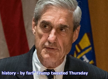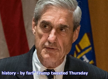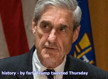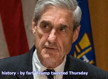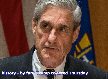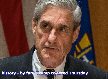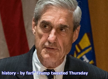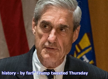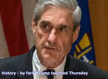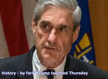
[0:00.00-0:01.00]

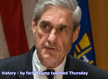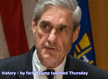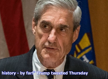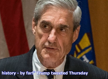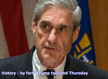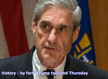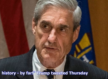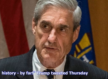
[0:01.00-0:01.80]
[no speech]